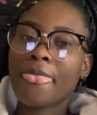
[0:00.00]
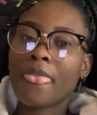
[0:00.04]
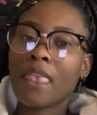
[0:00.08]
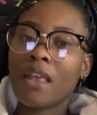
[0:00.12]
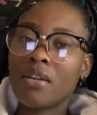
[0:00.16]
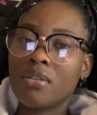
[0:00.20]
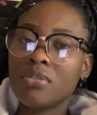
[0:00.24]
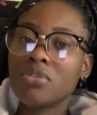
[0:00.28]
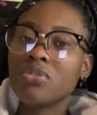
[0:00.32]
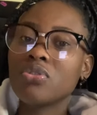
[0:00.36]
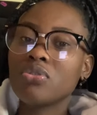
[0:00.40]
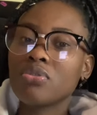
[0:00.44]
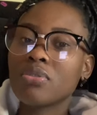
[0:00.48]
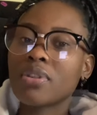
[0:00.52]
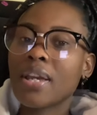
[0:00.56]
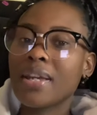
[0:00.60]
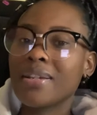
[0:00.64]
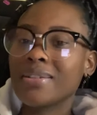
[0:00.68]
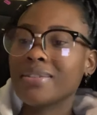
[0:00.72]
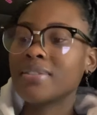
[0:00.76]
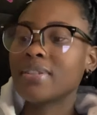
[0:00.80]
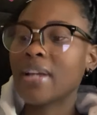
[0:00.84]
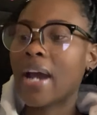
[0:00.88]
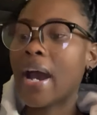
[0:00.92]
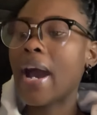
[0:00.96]
you
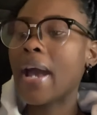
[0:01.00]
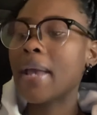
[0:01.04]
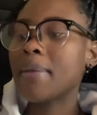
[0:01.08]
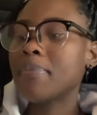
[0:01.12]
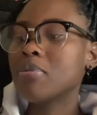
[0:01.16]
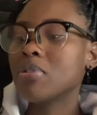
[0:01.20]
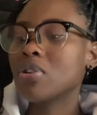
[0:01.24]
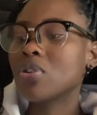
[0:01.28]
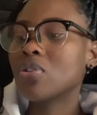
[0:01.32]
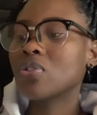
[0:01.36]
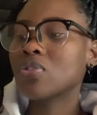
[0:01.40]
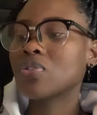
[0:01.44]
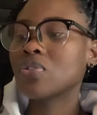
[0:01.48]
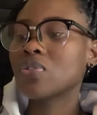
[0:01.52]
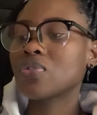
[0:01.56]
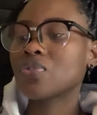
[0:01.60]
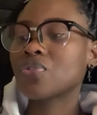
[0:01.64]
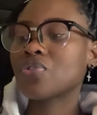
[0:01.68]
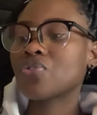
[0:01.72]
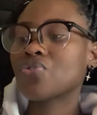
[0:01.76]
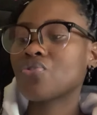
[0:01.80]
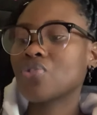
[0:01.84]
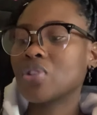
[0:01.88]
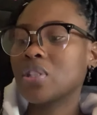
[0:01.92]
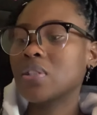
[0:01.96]
can die because of
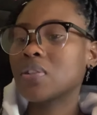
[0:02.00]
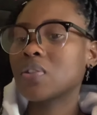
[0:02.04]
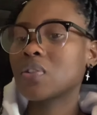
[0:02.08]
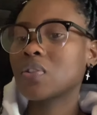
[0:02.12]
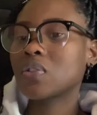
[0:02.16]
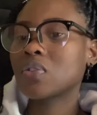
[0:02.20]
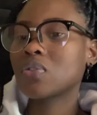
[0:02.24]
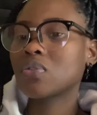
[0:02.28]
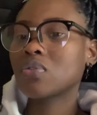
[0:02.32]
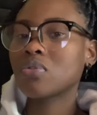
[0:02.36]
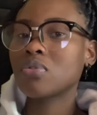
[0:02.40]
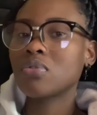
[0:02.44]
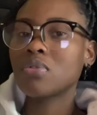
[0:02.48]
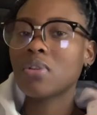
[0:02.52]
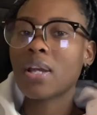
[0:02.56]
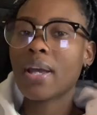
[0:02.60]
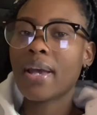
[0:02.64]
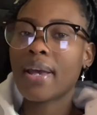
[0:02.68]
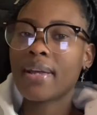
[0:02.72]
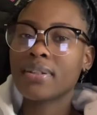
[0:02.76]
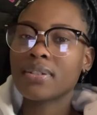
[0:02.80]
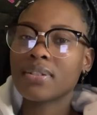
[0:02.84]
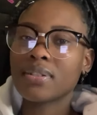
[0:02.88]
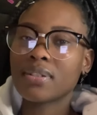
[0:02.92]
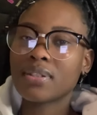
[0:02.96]
stress. You
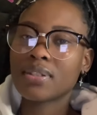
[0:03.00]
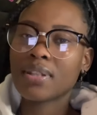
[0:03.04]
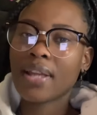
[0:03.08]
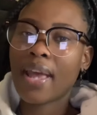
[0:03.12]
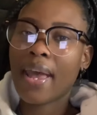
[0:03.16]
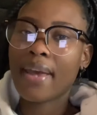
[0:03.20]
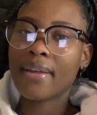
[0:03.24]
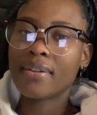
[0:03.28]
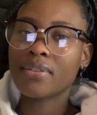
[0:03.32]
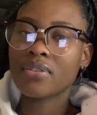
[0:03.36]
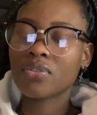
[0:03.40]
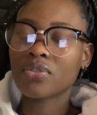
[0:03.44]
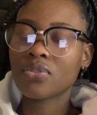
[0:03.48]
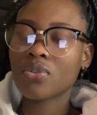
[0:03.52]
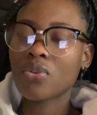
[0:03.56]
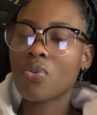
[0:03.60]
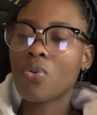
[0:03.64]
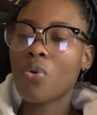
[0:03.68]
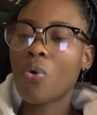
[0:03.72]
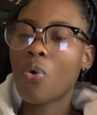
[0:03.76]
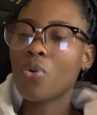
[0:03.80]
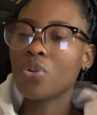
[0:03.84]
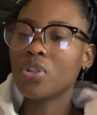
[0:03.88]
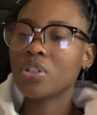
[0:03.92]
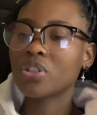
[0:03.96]
understand? So
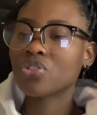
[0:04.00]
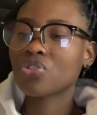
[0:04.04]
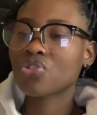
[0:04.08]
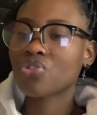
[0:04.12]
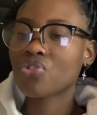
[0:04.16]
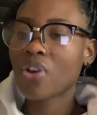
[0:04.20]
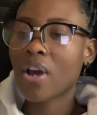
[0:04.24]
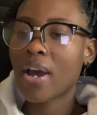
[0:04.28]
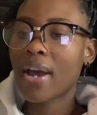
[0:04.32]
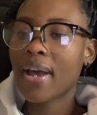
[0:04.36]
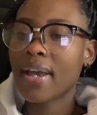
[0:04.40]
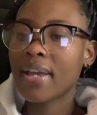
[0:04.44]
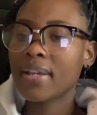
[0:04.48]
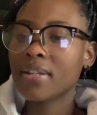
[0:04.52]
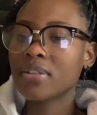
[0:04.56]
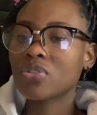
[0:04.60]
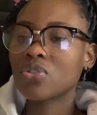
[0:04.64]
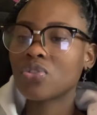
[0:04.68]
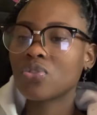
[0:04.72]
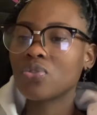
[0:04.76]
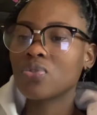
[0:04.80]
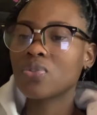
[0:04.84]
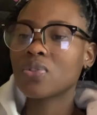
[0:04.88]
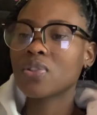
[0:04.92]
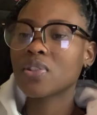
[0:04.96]
always try
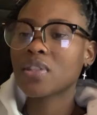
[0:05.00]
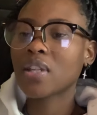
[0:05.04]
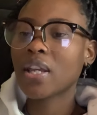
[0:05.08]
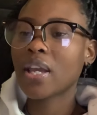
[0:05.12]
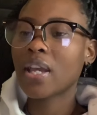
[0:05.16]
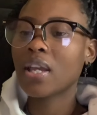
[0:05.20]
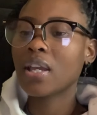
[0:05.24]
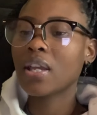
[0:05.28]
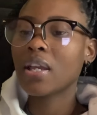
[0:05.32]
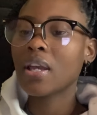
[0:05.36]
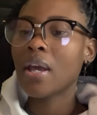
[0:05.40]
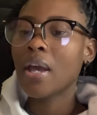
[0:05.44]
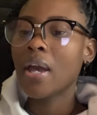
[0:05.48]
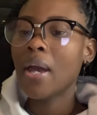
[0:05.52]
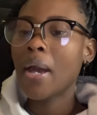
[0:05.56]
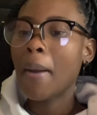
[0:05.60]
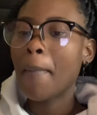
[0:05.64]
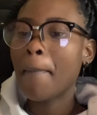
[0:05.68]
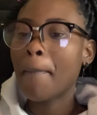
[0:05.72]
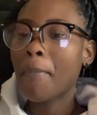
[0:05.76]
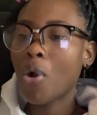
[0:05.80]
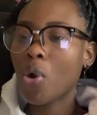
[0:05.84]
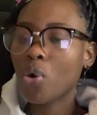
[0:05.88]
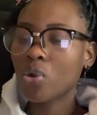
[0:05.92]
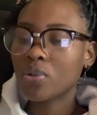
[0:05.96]
to stay
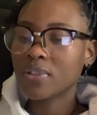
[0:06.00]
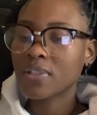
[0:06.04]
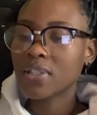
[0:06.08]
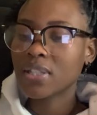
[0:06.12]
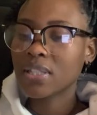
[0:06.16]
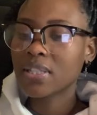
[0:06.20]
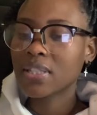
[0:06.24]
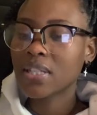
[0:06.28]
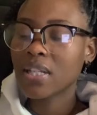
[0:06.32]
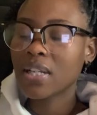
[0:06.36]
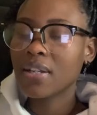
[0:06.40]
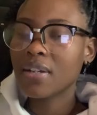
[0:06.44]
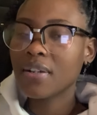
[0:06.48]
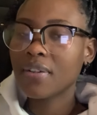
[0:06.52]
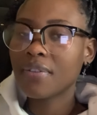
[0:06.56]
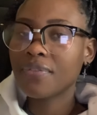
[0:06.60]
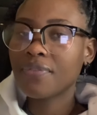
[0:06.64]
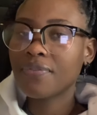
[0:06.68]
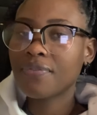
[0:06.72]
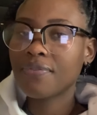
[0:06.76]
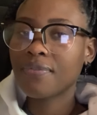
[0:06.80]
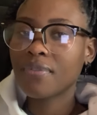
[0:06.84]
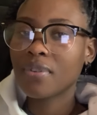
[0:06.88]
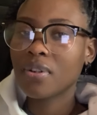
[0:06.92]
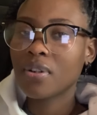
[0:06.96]

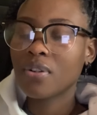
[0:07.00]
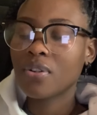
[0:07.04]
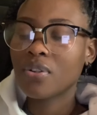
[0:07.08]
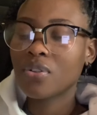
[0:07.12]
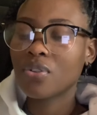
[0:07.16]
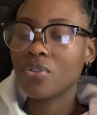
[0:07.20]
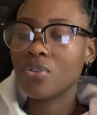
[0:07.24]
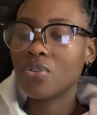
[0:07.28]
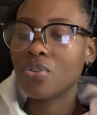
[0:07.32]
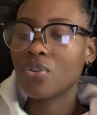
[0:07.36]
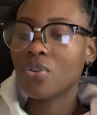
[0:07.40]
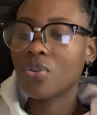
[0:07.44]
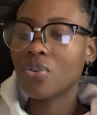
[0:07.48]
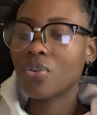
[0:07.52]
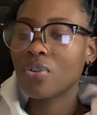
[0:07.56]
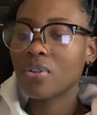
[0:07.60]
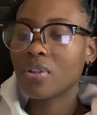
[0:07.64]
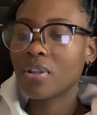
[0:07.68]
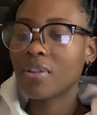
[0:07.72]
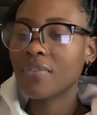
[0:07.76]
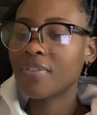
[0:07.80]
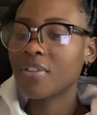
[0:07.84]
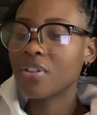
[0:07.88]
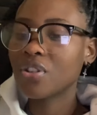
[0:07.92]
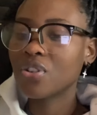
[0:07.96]
positive, even
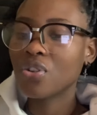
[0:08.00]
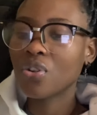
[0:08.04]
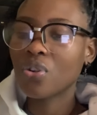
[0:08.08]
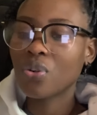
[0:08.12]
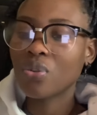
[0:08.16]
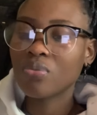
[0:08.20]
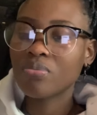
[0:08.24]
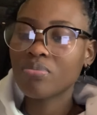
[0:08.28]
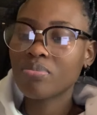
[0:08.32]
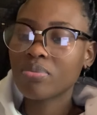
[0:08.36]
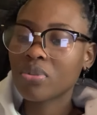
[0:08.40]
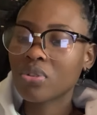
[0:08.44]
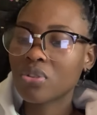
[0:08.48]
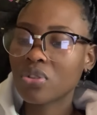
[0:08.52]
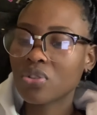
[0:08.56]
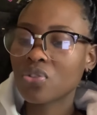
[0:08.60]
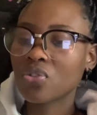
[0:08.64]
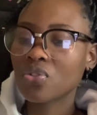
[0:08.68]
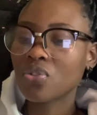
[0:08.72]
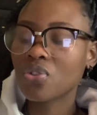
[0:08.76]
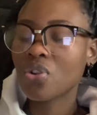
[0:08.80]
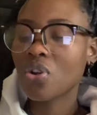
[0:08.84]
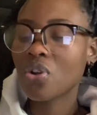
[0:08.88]
because